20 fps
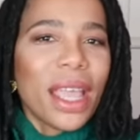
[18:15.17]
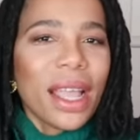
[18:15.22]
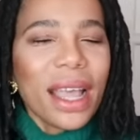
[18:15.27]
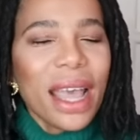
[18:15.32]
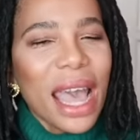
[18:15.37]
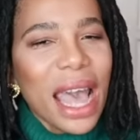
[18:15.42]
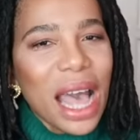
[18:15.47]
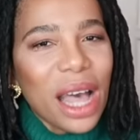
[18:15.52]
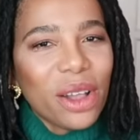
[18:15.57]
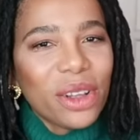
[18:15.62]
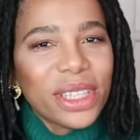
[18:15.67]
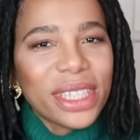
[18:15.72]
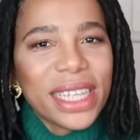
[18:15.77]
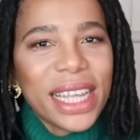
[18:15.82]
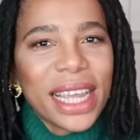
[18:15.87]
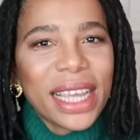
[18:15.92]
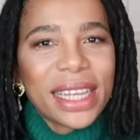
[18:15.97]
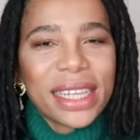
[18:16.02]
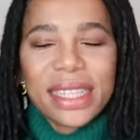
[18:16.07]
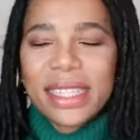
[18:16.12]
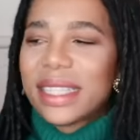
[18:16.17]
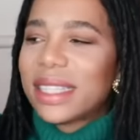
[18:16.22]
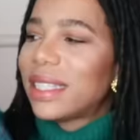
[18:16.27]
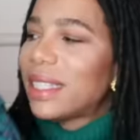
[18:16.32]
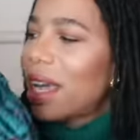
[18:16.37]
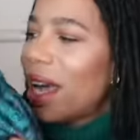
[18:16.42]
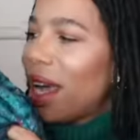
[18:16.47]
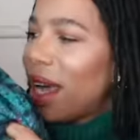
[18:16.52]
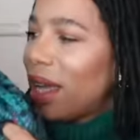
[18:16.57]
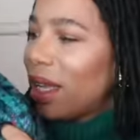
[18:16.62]
cowl neck
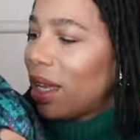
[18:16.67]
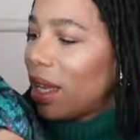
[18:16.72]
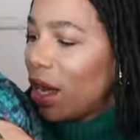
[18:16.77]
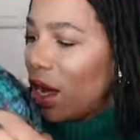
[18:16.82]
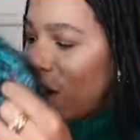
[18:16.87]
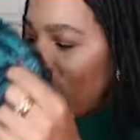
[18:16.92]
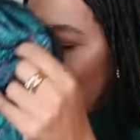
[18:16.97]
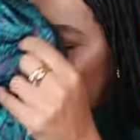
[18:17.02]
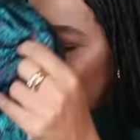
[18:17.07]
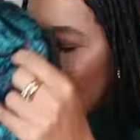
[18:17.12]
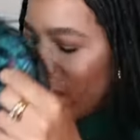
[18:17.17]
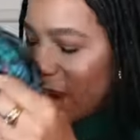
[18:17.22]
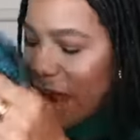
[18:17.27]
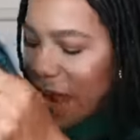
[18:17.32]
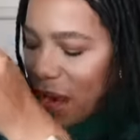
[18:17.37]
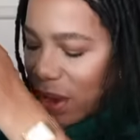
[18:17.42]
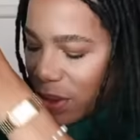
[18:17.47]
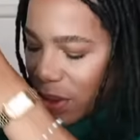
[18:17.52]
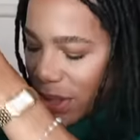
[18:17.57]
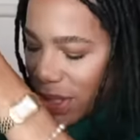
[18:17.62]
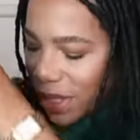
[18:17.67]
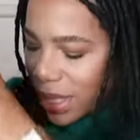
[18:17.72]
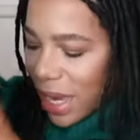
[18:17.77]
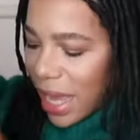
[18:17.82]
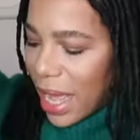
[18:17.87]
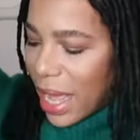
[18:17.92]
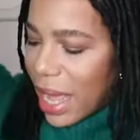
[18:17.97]
style blouse